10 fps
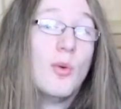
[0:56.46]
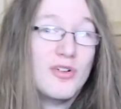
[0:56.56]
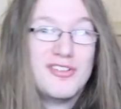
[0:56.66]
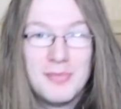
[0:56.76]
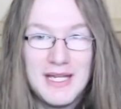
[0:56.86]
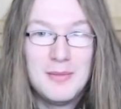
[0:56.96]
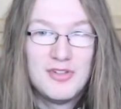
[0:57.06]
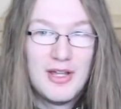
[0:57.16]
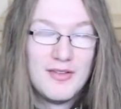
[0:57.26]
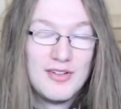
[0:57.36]
was memed
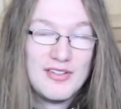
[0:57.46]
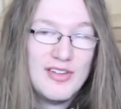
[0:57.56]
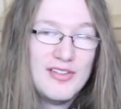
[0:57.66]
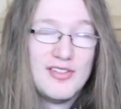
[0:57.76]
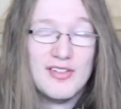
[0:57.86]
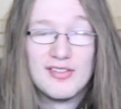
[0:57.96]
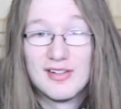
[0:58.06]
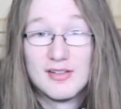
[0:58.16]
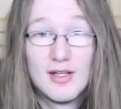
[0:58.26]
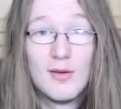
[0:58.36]
out of existence,
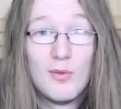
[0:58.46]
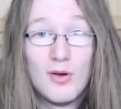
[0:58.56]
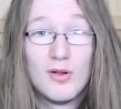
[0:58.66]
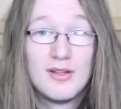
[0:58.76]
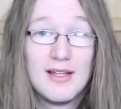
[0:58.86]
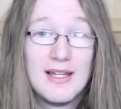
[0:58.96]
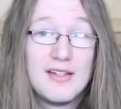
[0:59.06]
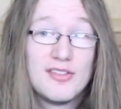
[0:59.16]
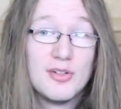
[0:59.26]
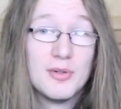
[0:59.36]
and now all the
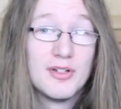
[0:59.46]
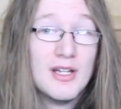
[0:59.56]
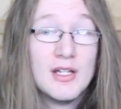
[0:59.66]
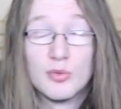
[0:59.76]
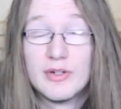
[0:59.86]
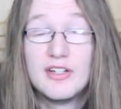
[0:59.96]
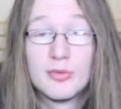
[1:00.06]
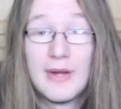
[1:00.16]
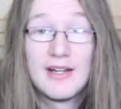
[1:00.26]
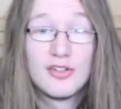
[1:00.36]
links to it
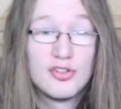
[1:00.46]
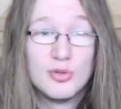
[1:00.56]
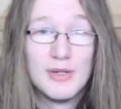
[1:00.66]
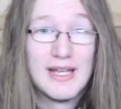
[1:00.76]
redirect to